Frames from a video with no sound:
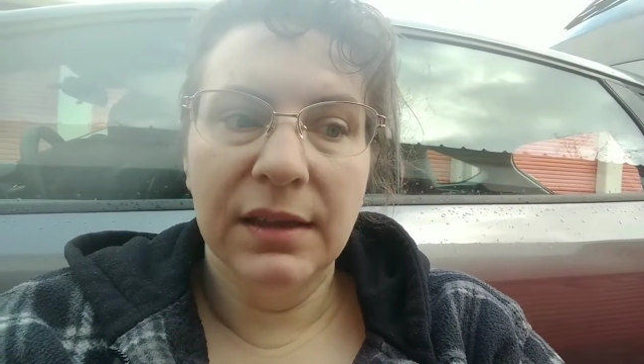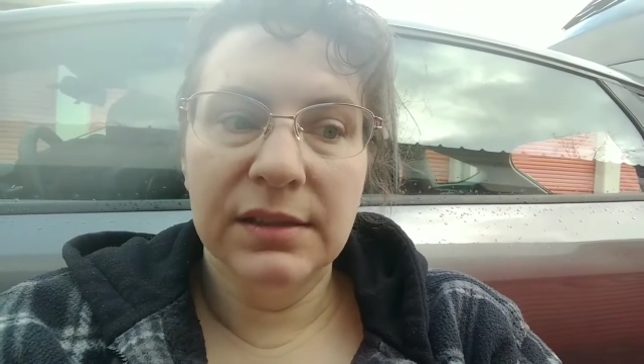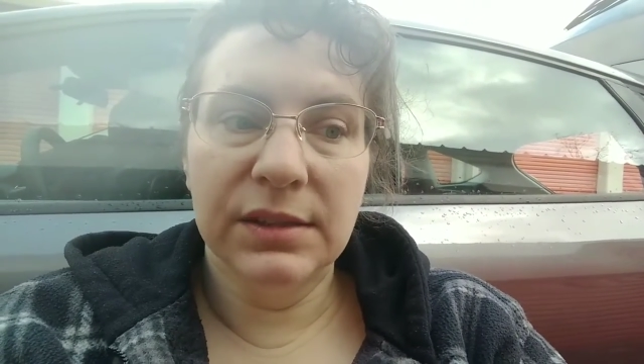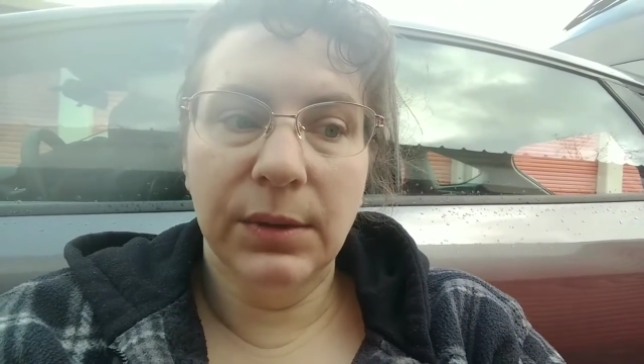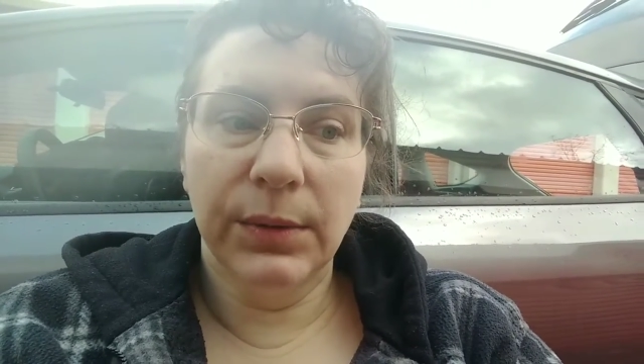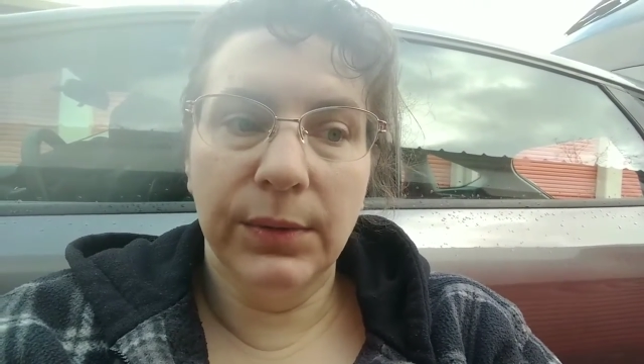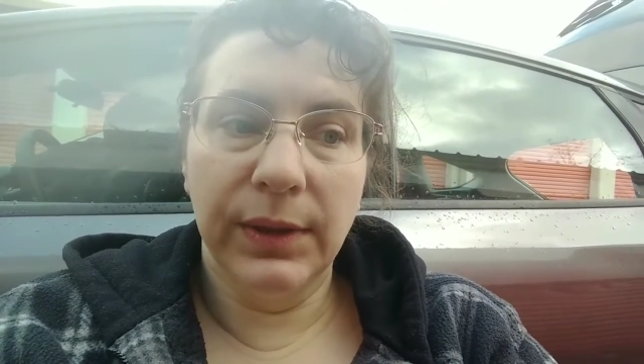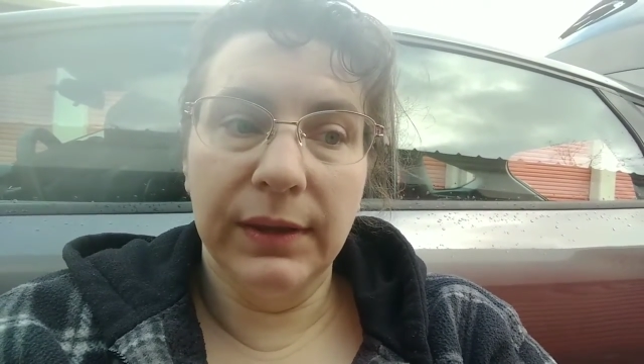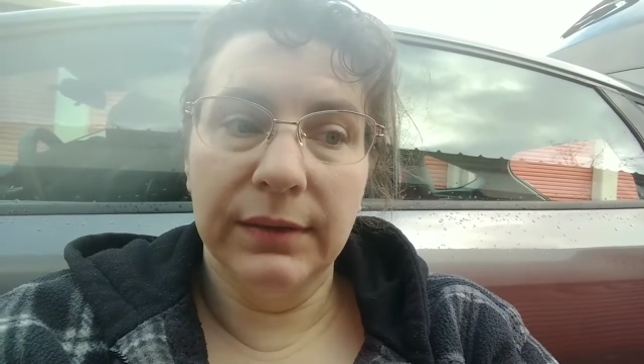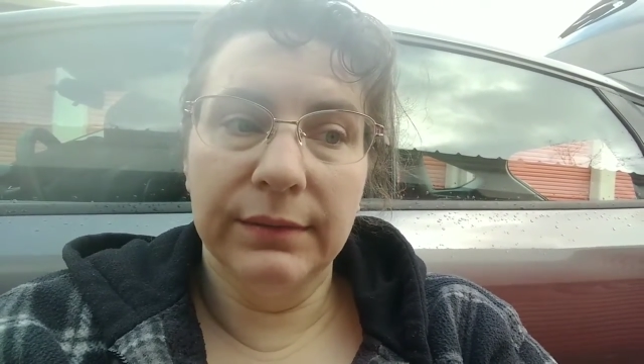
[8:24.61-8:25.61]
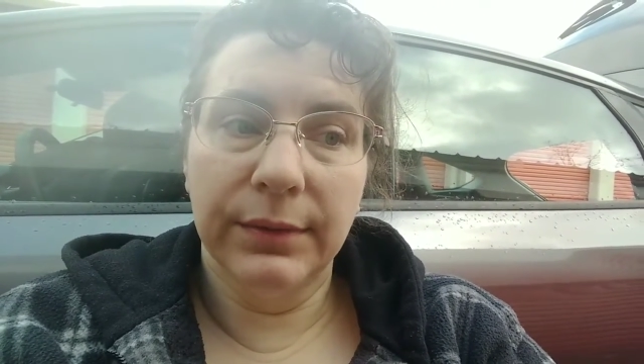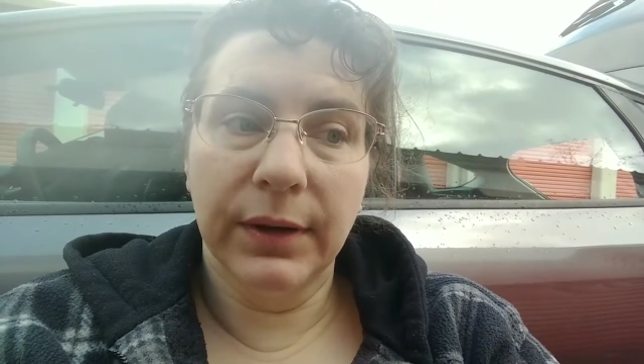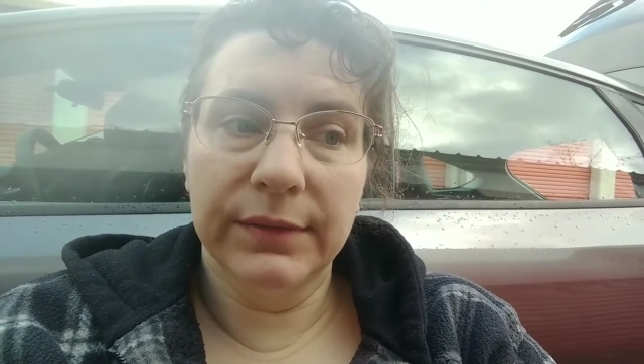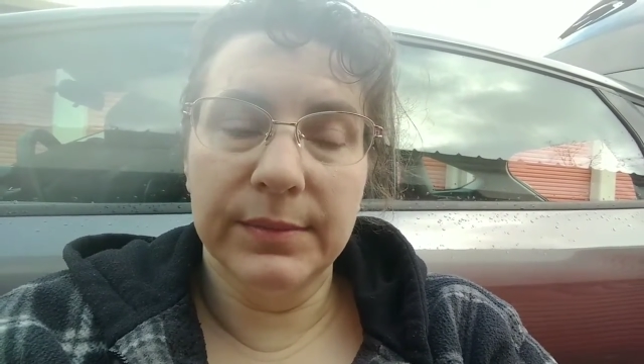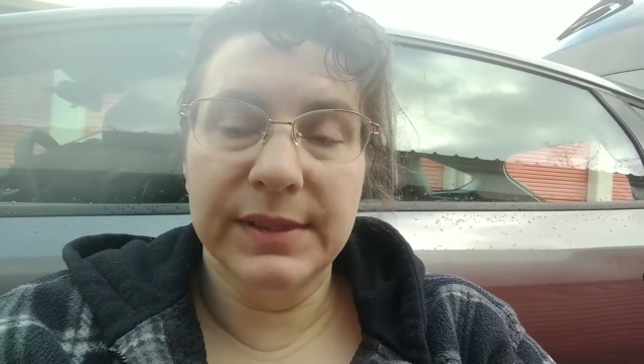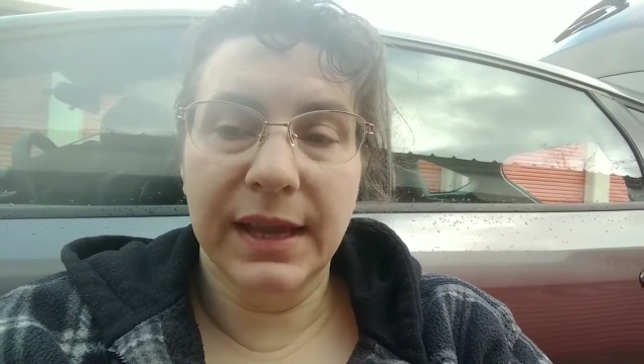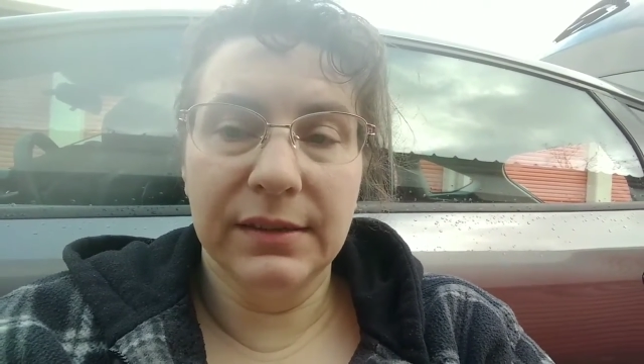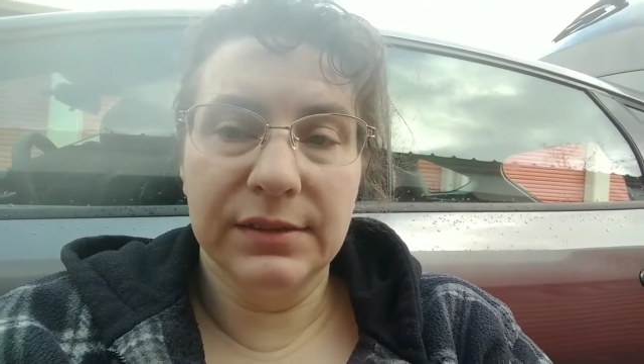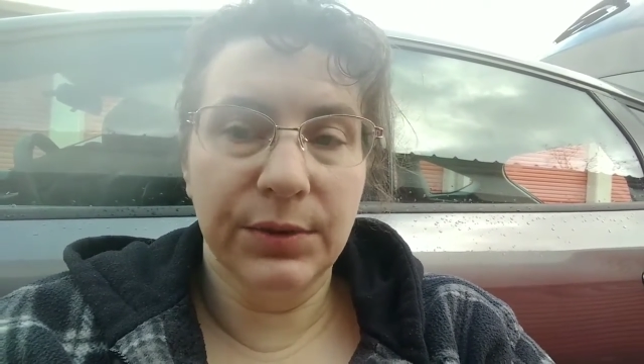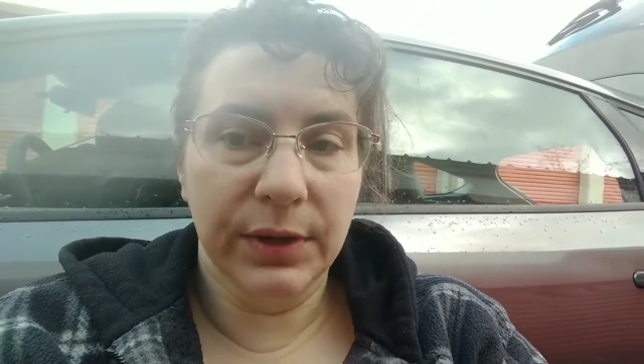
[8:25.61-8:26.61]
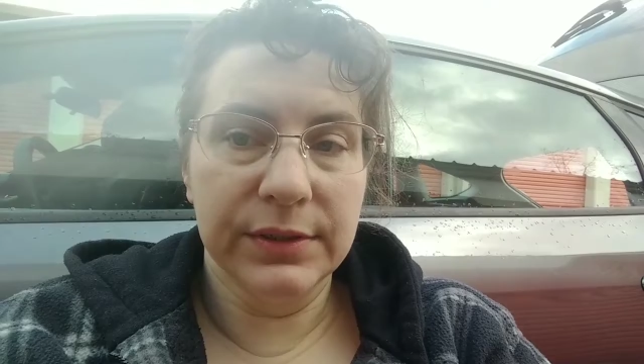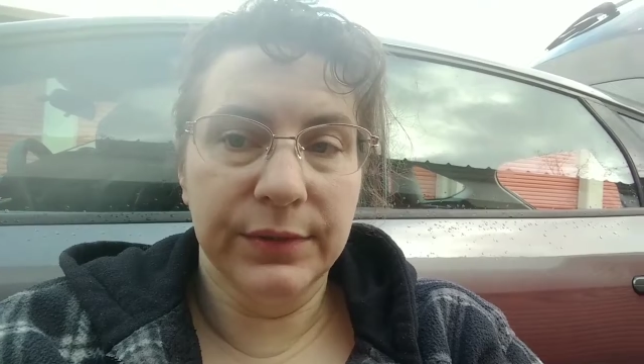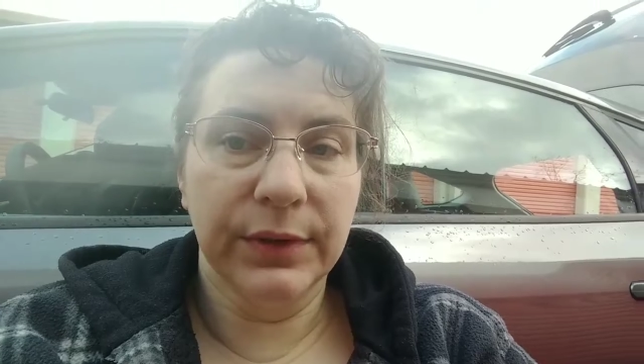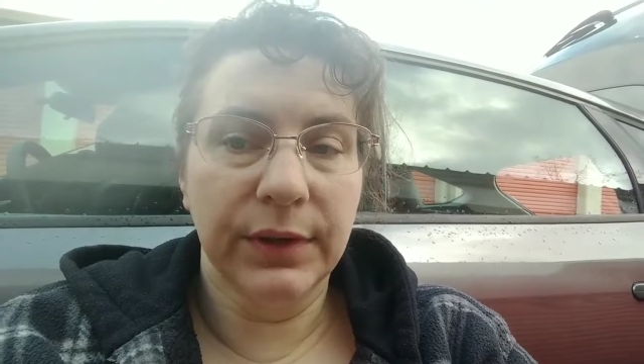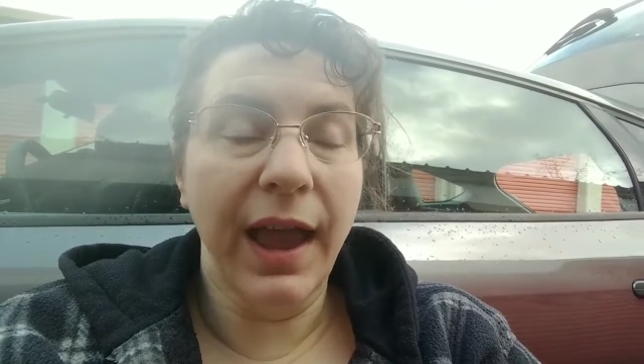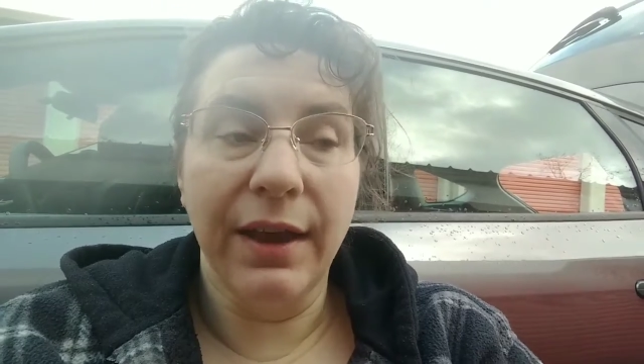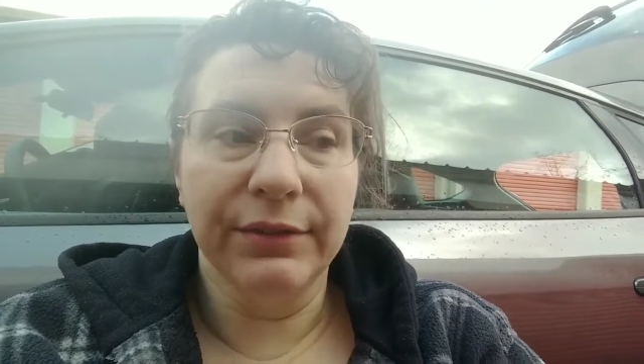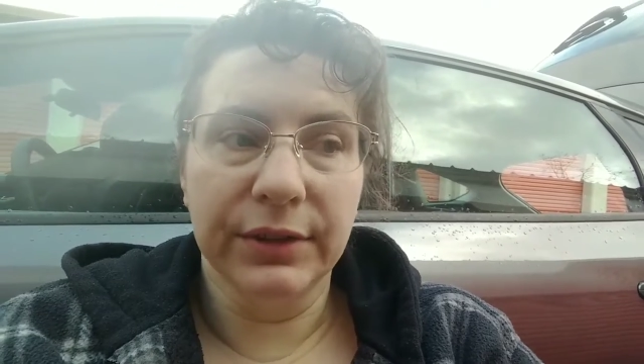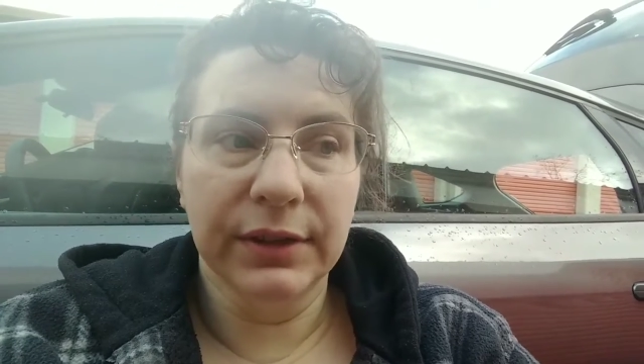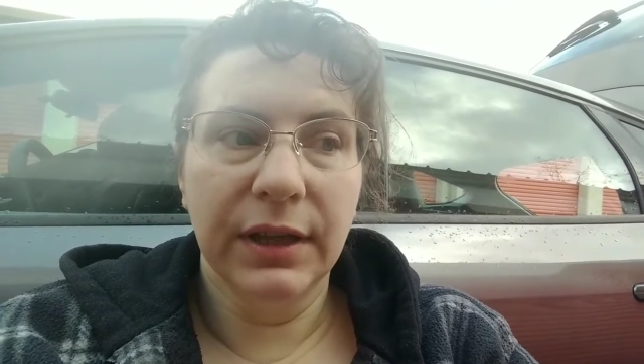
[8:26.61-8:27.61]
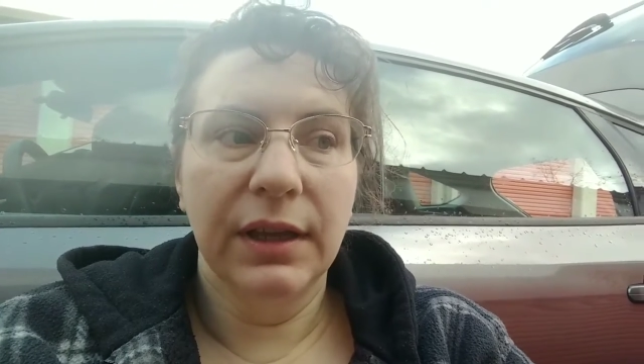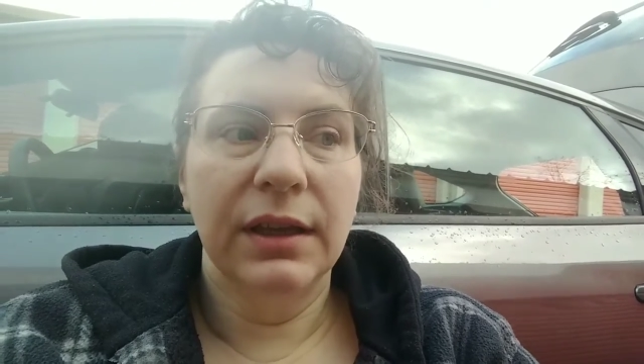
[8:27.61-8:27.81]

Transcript: So like 4 of them sat in storage forever.